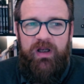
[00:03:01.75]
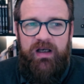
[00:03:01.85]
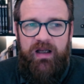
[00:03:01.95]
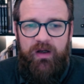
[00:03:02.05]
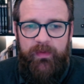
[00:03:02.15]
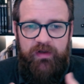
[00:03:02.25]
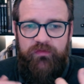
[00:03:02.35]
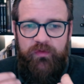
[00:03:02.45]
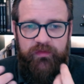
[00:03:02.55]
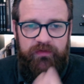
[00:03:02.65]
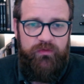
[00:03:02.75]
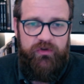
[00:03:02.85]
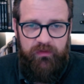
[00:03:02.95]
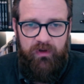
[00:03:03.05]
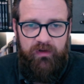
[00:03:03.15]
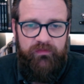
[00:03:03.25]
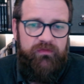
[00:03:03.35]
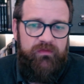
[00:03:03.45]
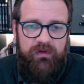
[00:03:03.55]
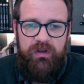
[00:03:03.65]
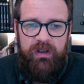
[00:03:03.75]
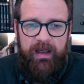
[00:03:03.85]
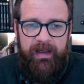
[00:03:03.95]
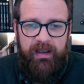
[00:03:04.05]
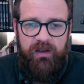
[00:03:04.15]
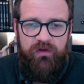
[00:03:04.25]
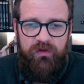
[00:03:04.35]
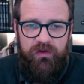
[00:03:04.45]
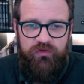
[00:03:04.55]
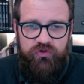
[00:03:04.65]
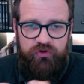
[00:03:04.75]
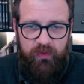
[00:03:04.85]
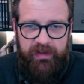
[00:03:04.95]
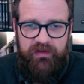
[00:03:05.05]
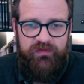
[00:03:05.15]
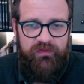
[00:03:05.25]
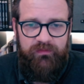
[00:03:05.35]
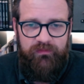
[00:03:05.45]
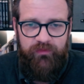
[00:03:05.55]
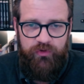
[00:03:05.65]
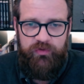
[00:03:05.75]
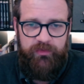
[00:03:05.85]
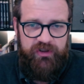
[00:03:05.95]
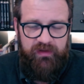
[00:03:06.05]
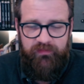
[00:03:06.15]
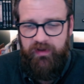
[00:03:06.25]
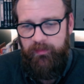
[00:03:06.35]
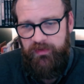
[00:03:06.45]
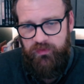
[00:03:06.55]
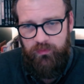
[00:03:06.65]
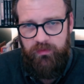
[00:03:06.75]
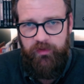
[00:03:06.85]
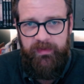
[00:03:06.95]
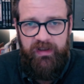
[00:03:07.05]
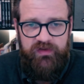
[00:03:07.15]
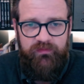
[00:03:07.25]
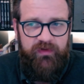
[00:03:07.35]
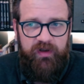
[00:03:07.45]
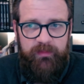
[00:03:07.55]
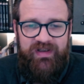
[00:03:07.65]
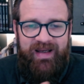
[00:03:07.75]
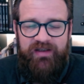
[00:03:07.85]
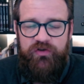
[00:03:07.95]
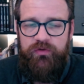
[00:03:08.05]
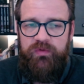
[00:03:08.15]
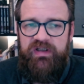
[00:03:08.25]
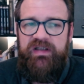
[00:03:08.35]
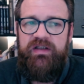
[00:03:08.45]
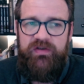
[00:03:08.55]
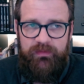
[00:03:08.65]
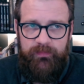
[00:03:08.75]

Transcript: allowing for the future of a joint virtual machine environment or Kubernetes environment as you need it.